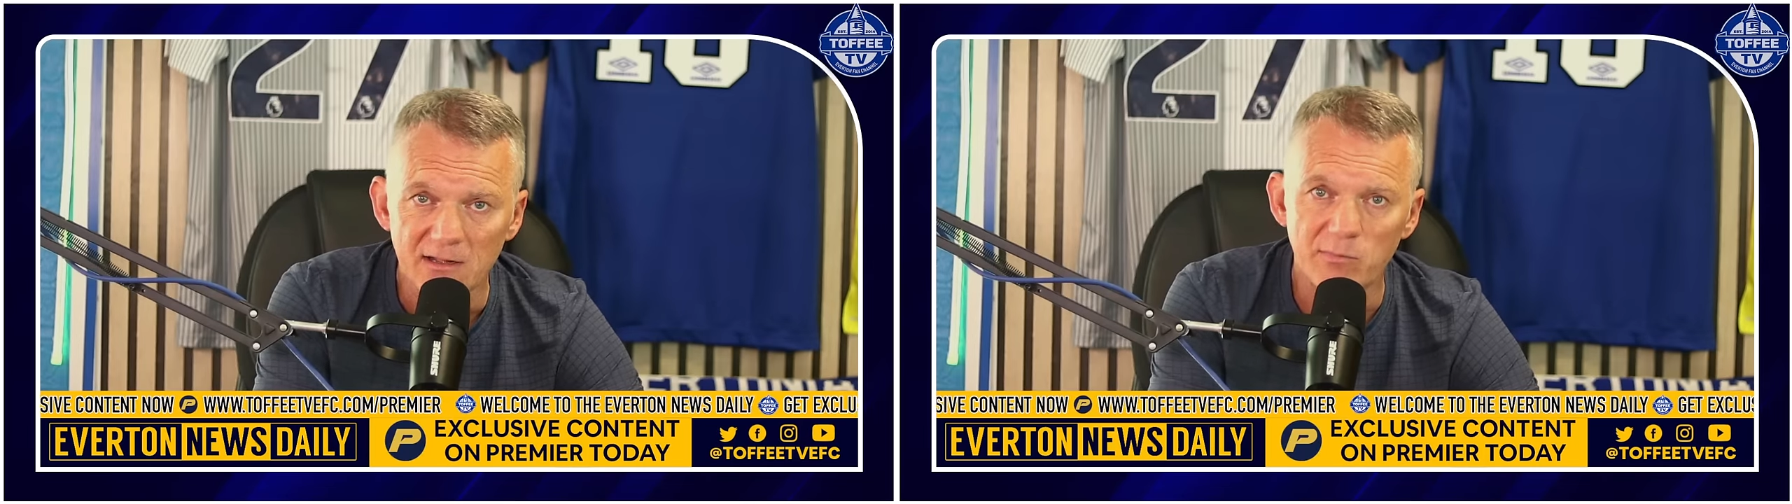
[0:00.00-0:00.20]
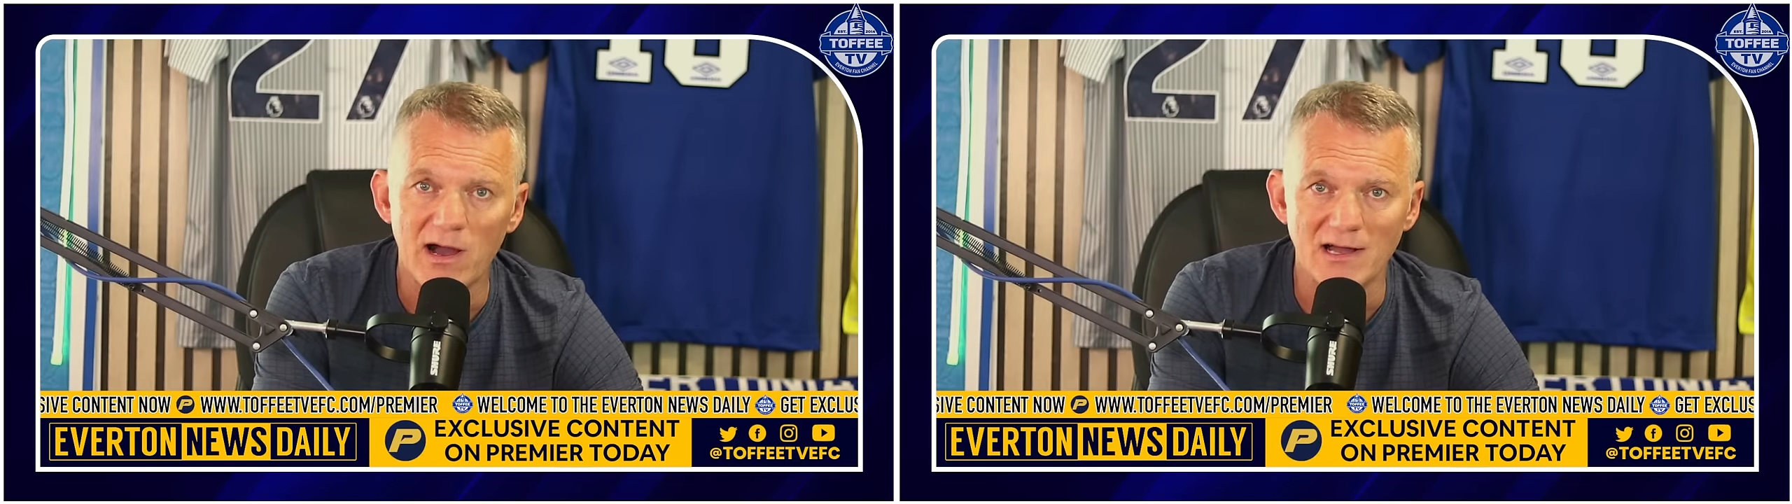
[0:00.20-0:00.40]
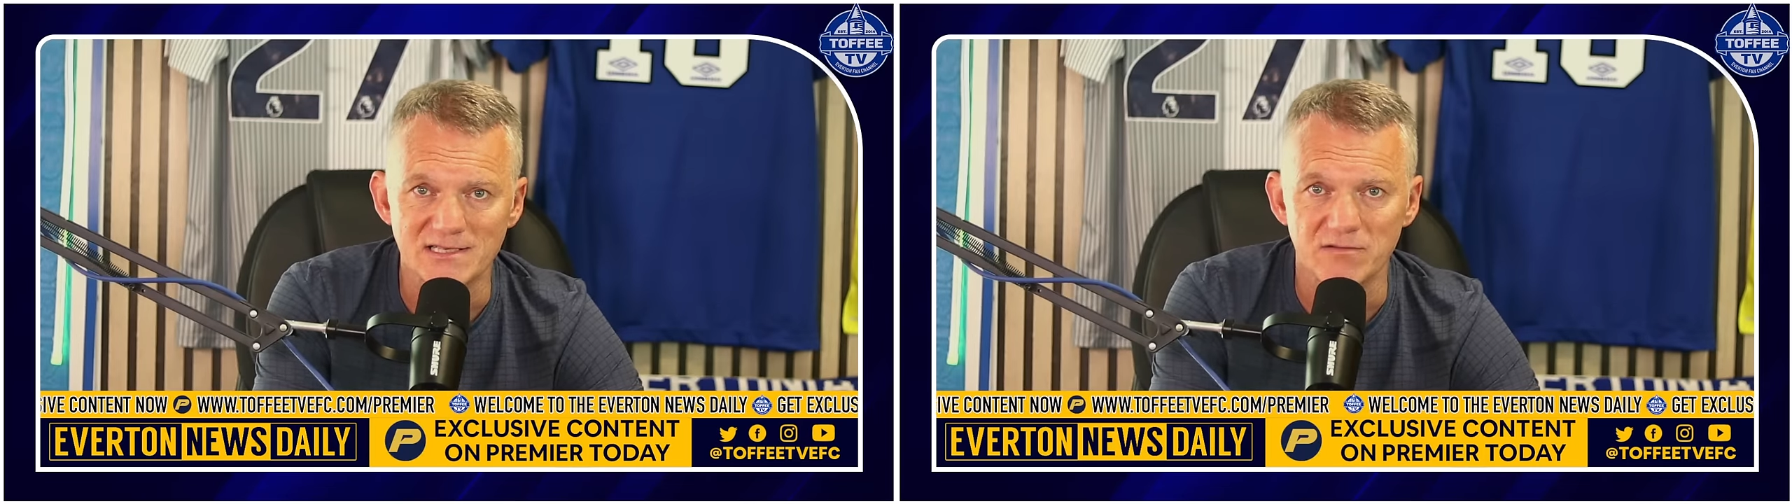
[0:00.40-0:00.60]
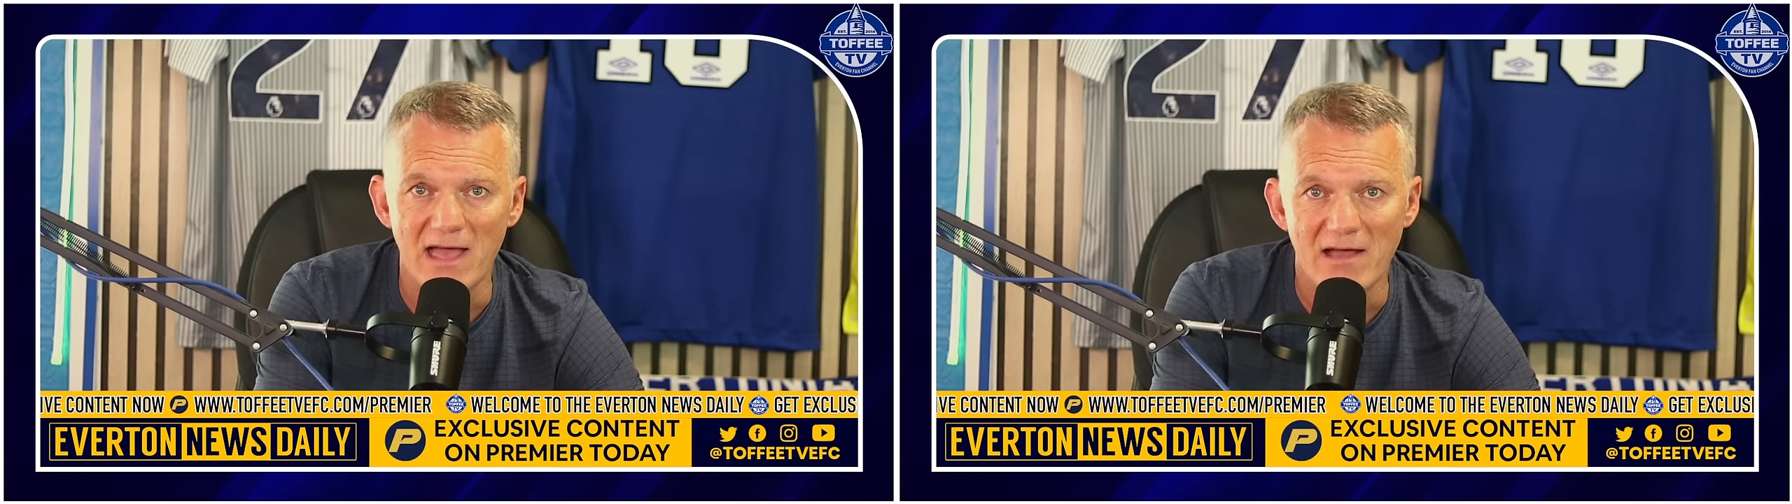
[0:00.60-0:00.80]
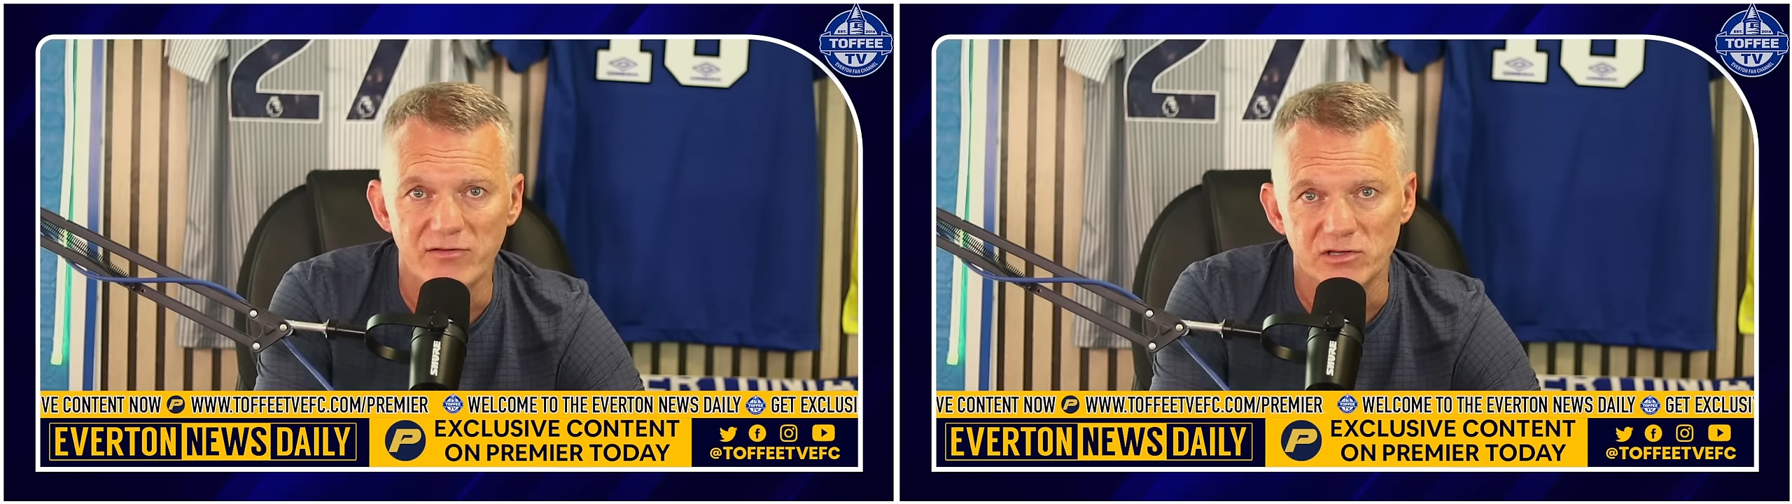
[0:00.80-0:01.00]
part of
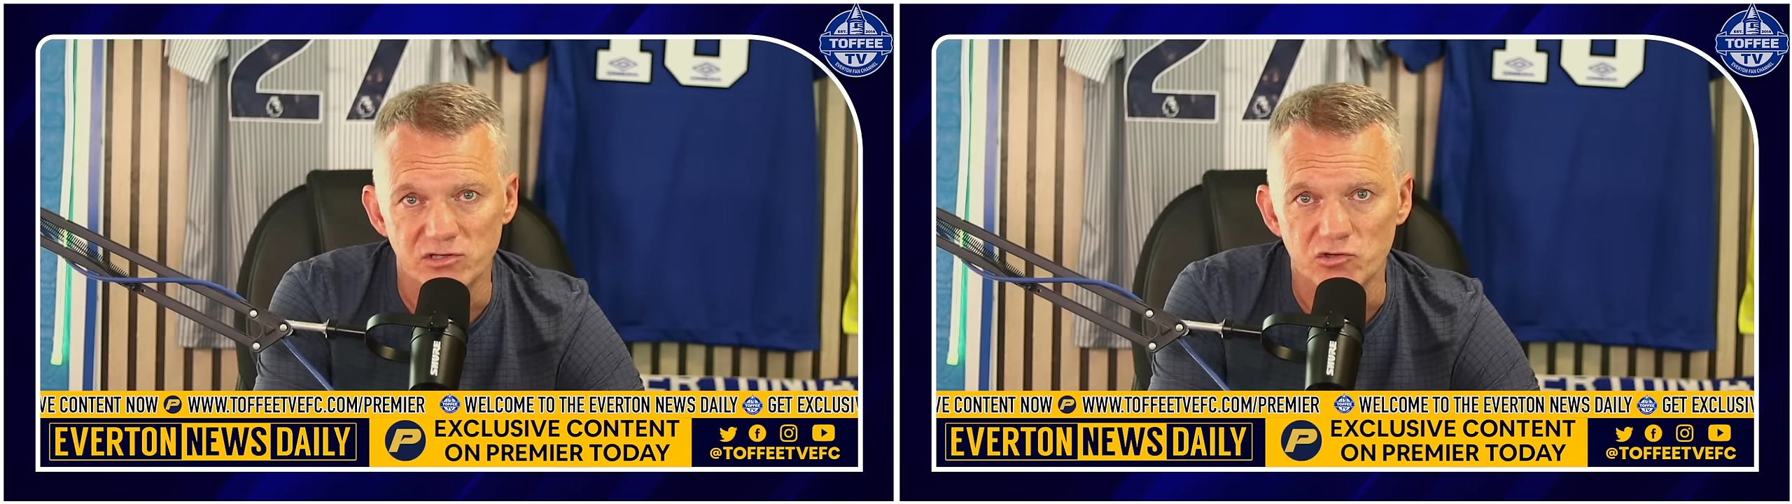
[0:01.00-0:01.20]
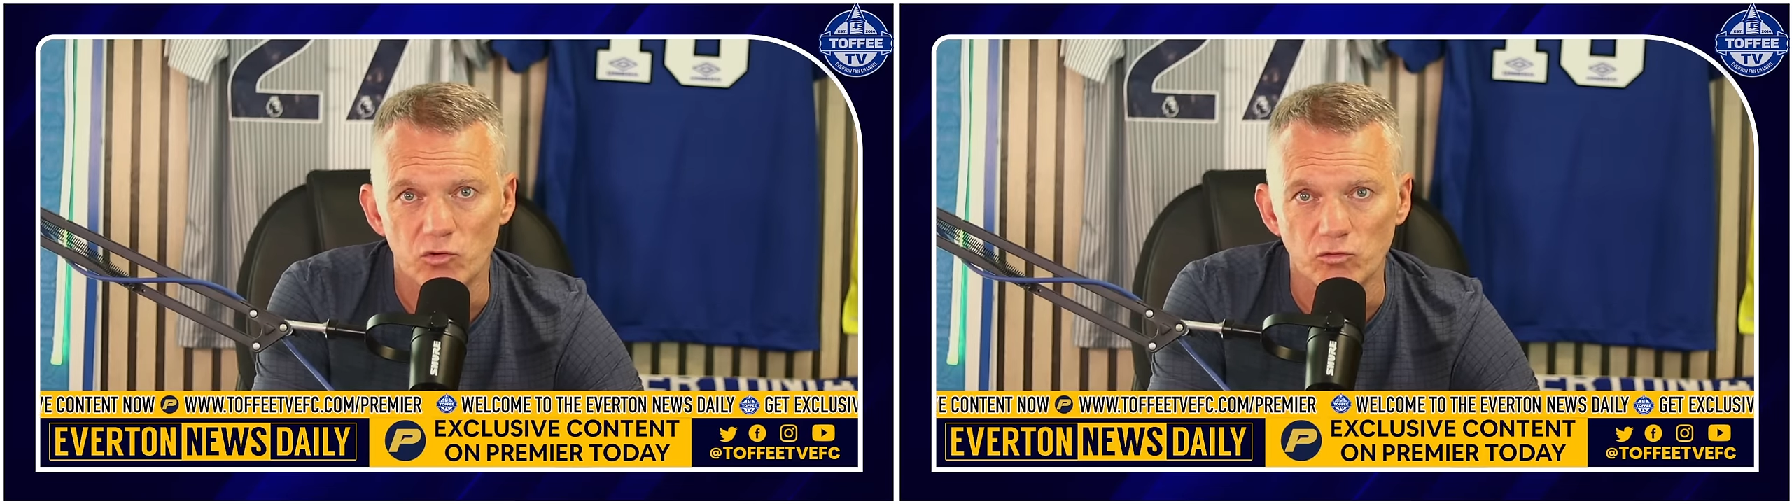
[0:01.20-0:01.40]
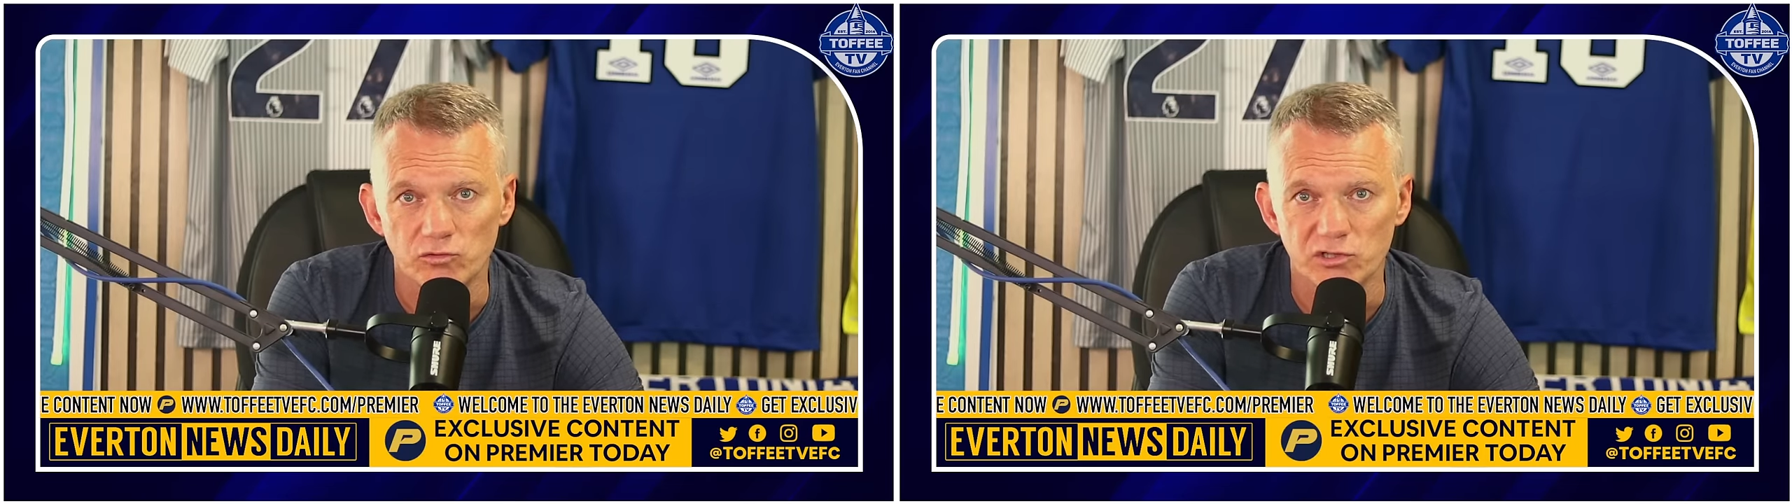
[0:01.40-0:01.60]
Everton's under